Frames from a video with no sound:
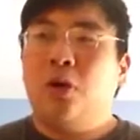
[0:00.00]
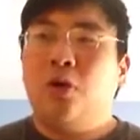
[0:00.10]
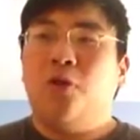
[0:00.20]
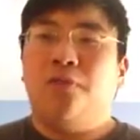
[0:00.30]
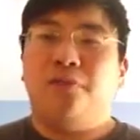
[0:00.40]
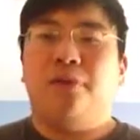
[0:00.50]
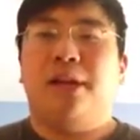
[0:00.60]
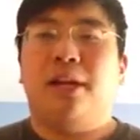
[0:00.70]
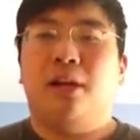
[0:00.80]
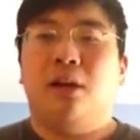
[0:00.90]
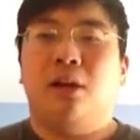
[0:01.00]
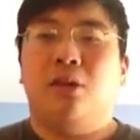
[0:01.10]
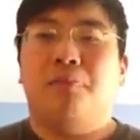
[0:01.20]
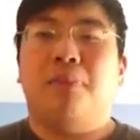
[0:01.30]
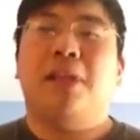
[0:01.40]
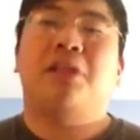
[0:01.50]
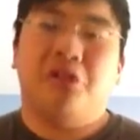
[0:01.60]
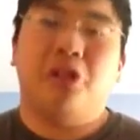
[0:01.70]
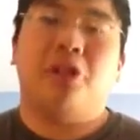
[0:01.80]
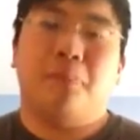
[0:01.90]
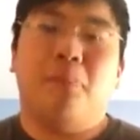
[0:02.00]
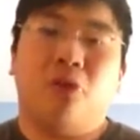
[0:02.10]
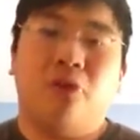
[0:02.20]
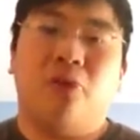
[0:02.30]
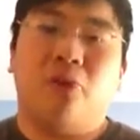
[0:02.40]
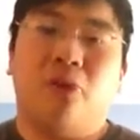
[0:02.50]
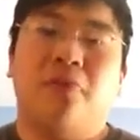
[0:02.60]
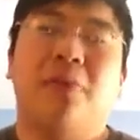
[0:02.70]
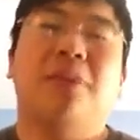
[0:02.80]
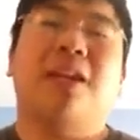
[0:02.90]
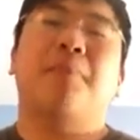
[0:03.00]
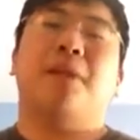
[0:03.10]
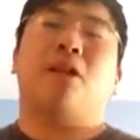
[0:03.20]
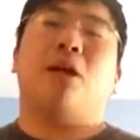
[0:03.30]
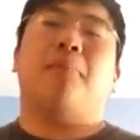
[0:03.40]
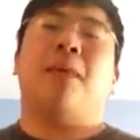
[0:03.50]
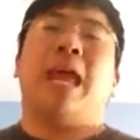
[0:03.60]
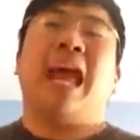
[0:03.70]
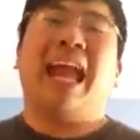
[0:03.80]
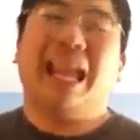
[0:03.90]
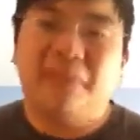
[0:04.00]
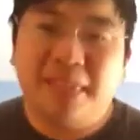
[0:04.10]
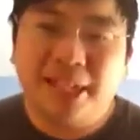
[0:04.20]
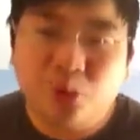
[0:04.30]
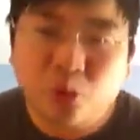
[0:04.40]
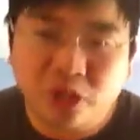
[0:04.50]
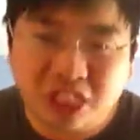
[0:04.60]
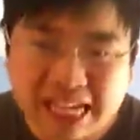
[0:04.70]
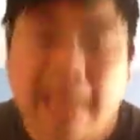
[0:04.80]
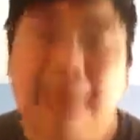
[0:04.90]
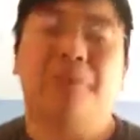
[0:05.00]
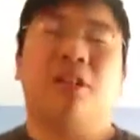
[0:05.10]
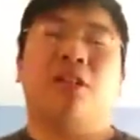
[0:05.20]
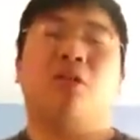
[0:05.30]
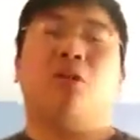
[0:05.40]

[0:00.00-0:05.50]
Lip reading: hopefully my Steelers can pull it off and they can become AFC North champs.